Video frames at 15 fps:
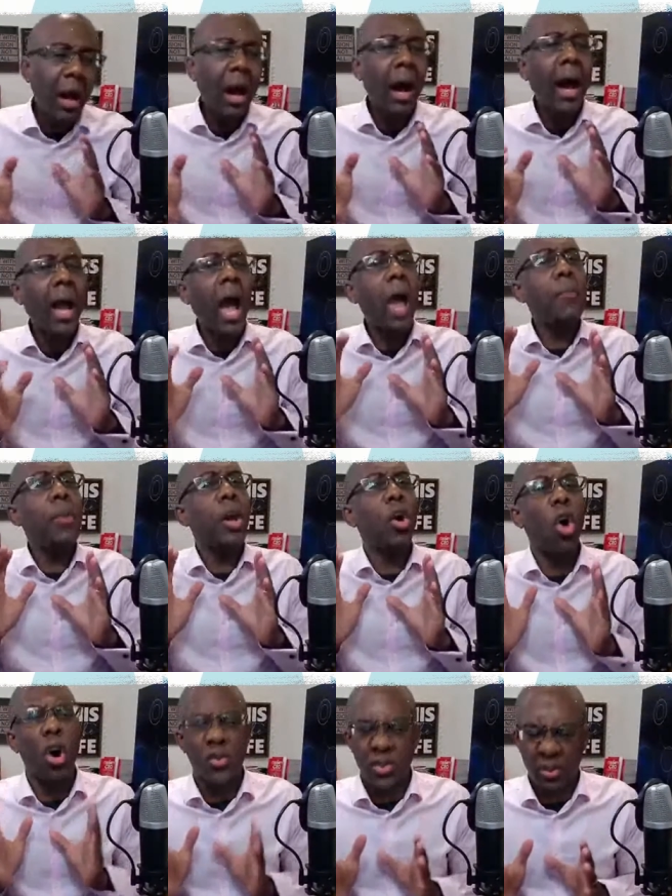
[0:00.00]
I'd be
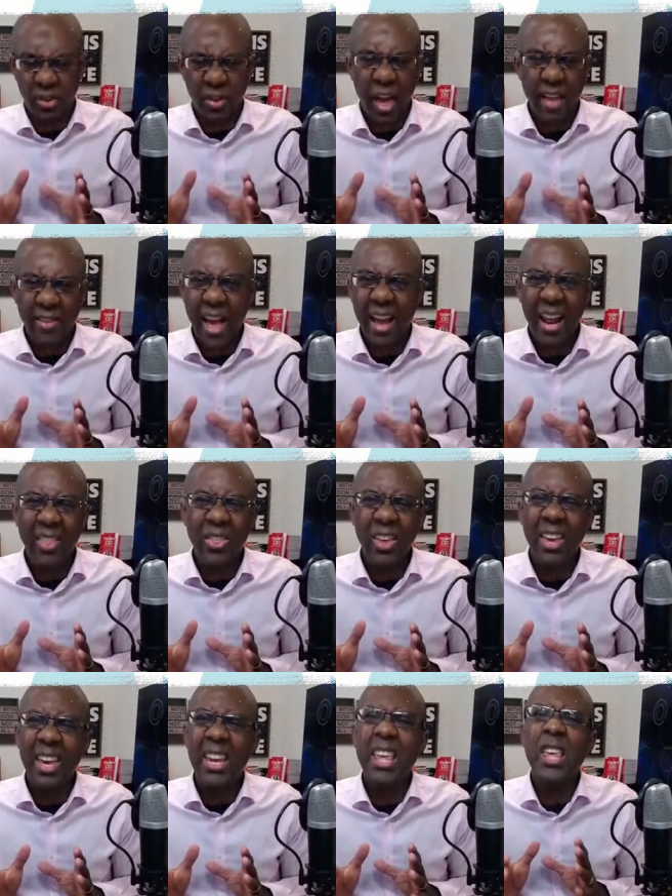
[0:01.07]
cautious of that. That I
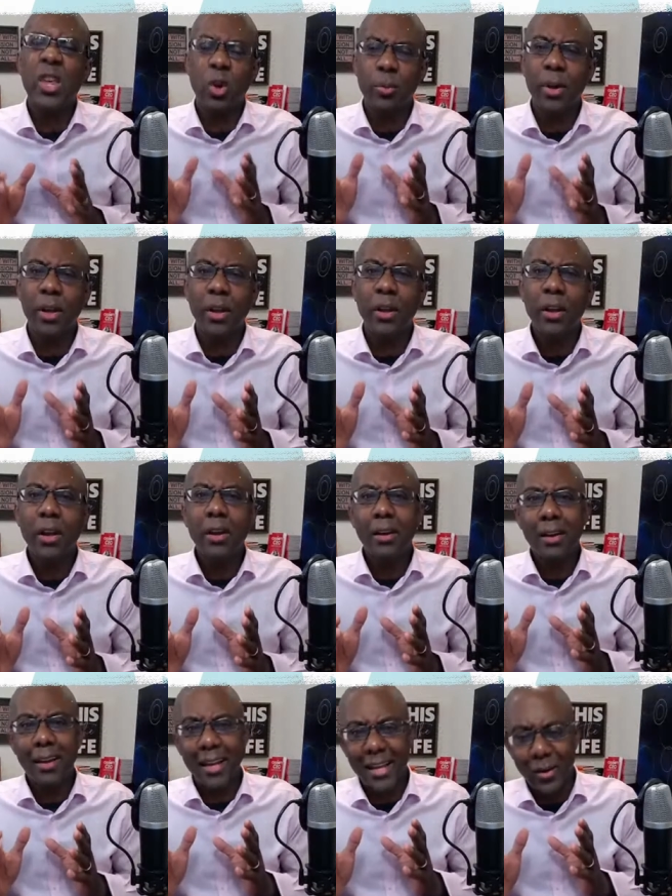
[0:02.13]
think any human,
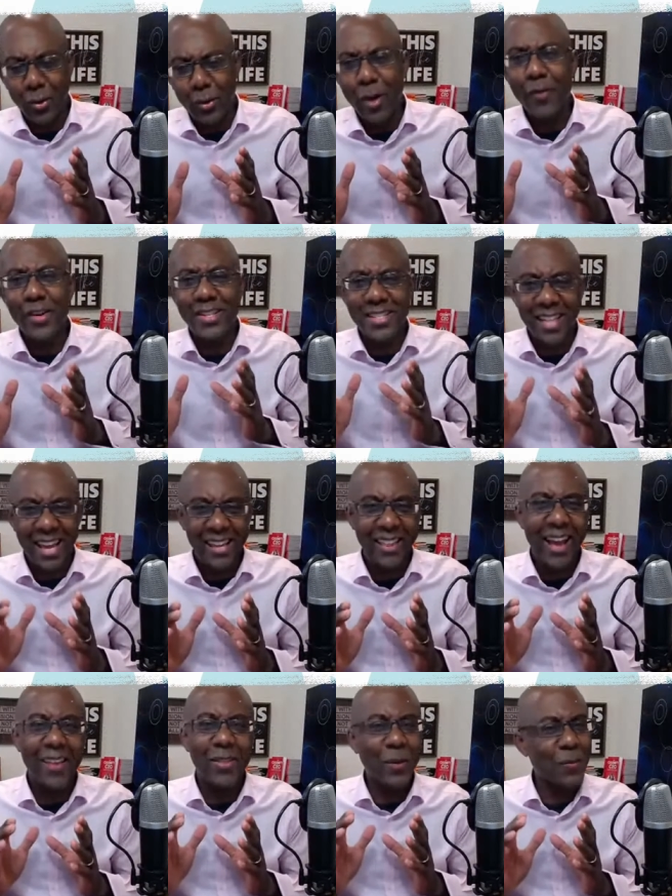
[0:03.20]
whoever's saying
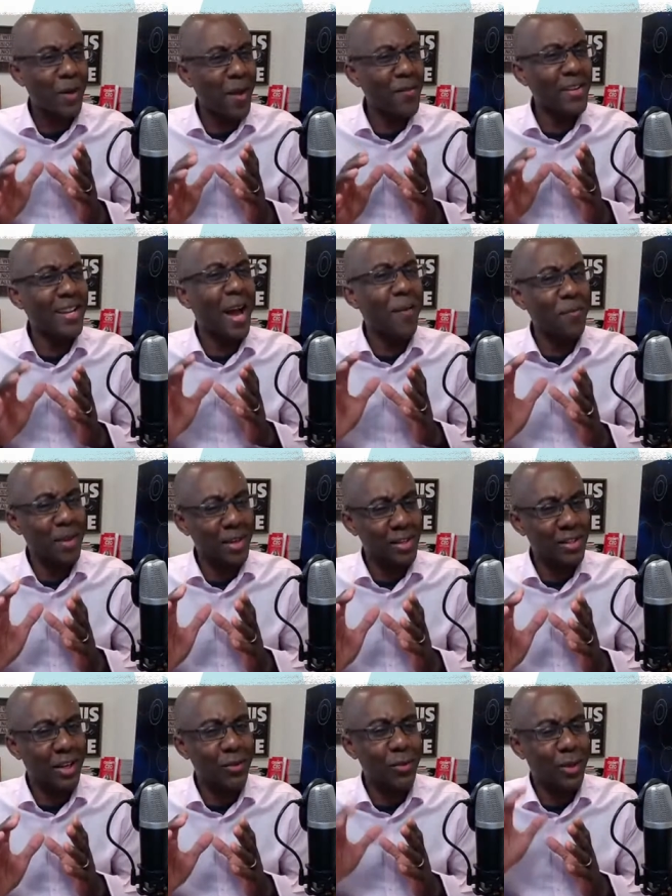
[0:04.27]
that, they're probably not being
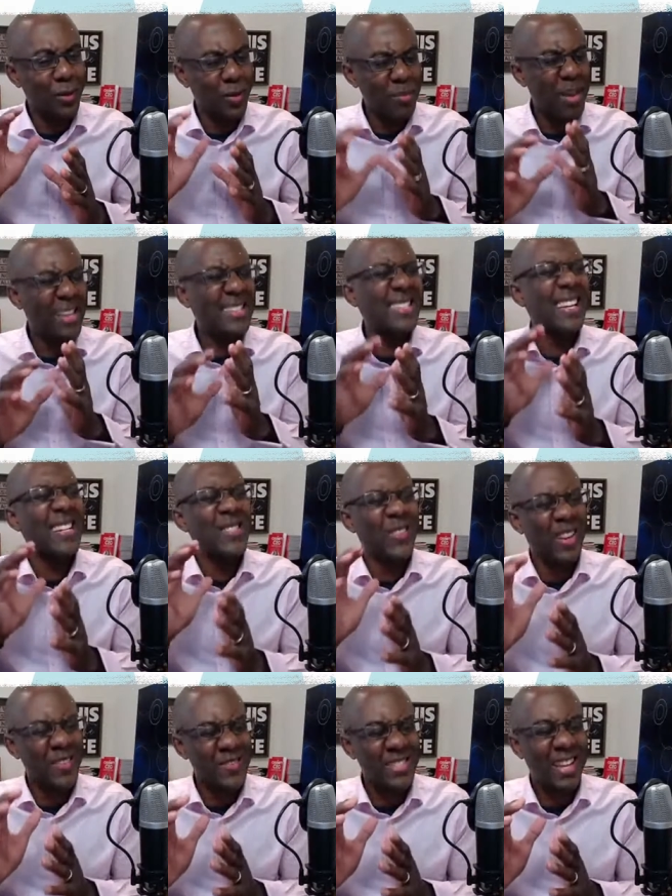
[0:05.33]
genuine, if it makes sense
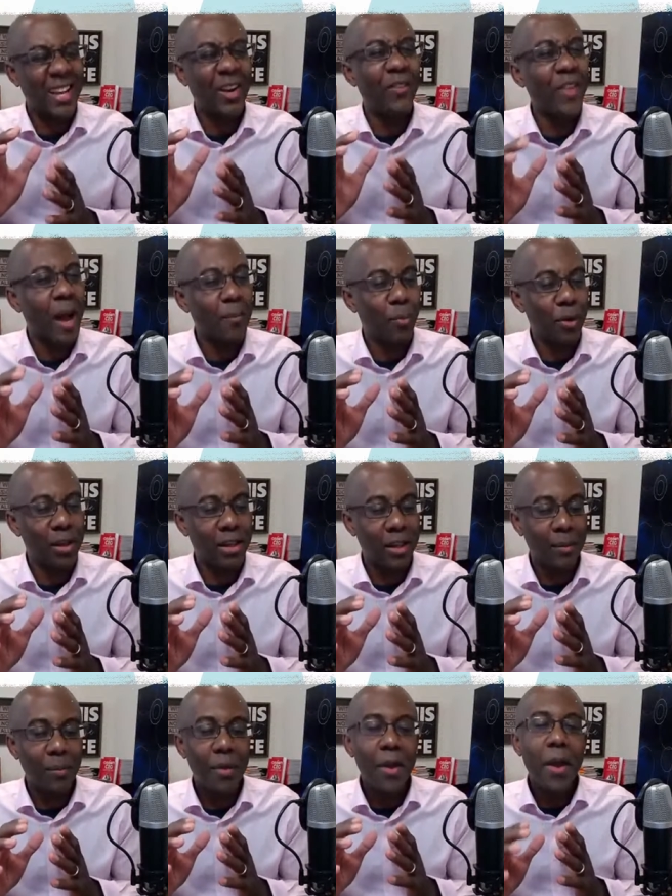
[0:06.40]
what I'm saying on that point,
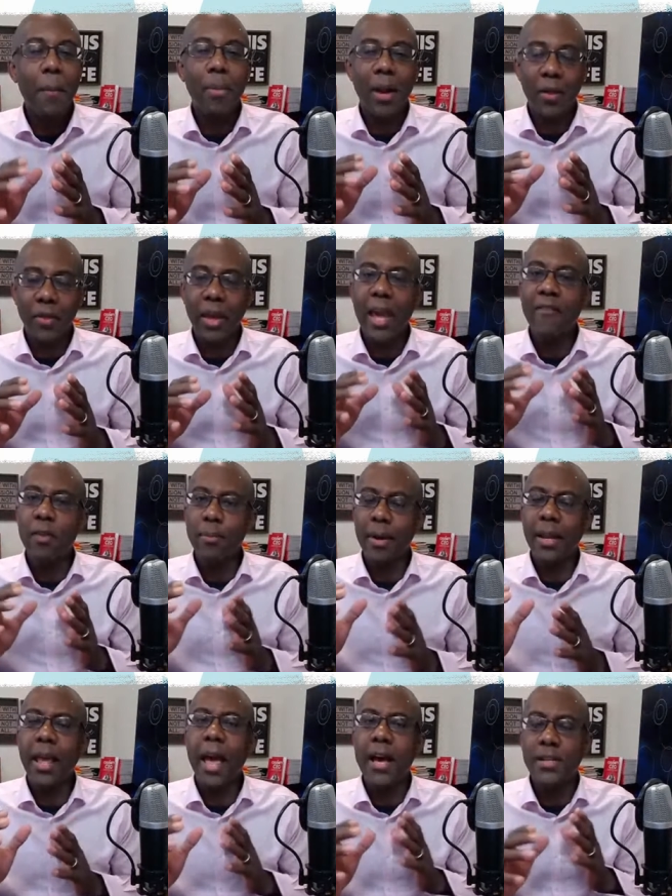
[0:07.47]
Kim. But I think
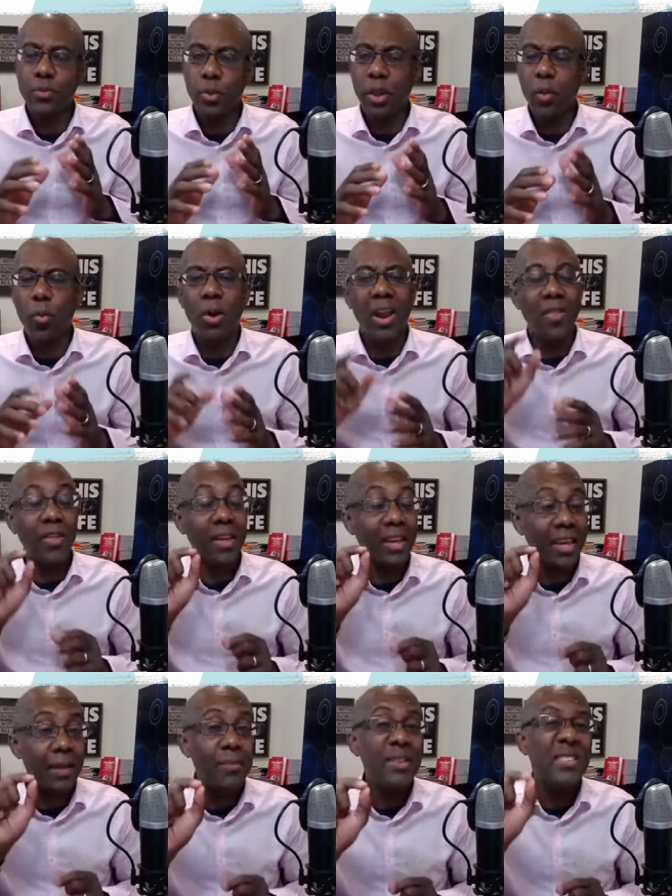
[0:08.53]
everybody has what they want. I think,
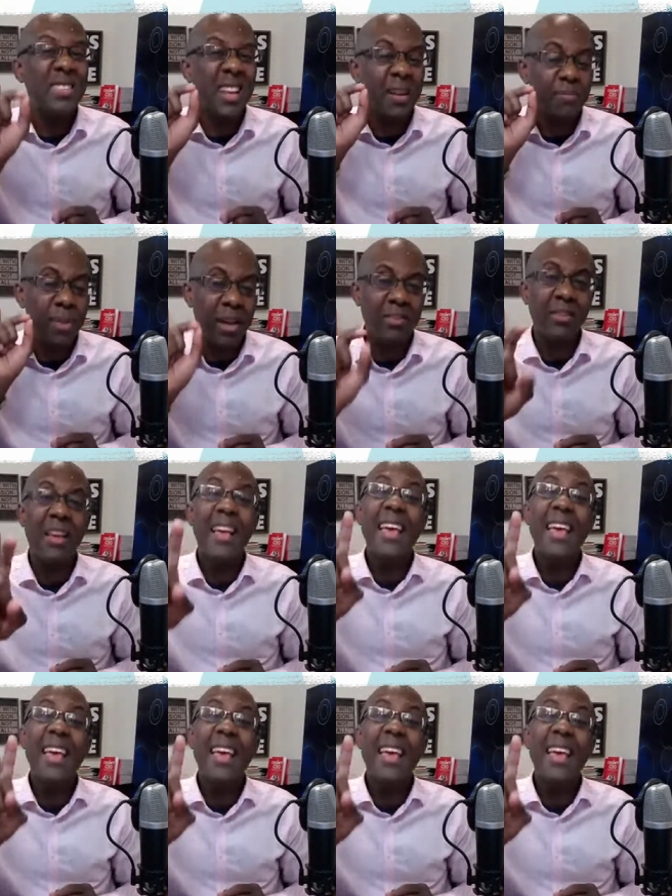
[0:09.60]
Kim, you said it best.